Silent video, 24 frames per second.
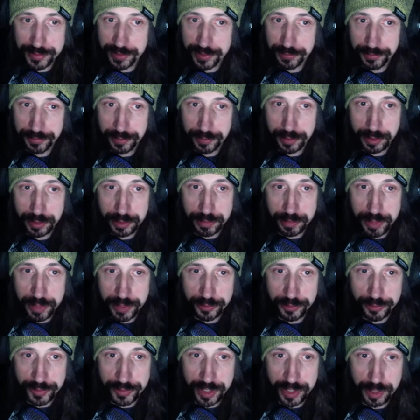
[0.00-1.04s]
any
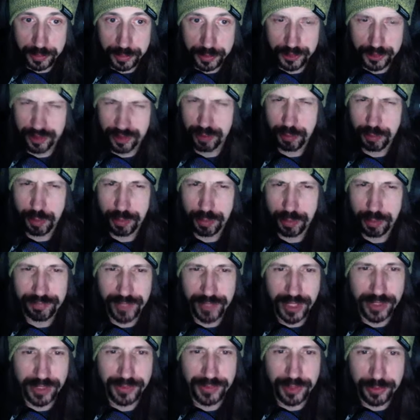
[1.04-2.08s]
major damage, and were
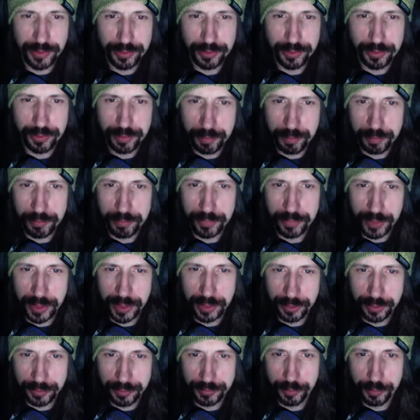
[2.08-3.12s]
mainly through the
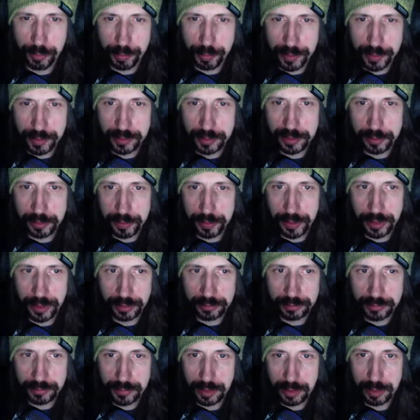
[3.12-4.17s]
layer of orbital debris.
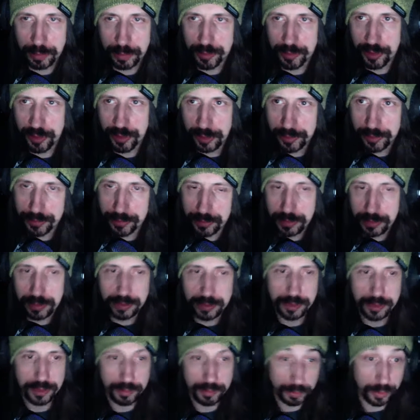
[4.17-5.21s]
Our objective
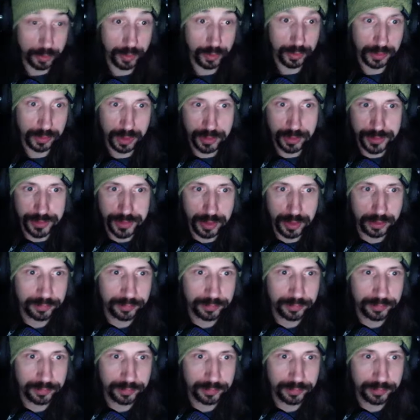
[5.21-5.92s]
grew closer.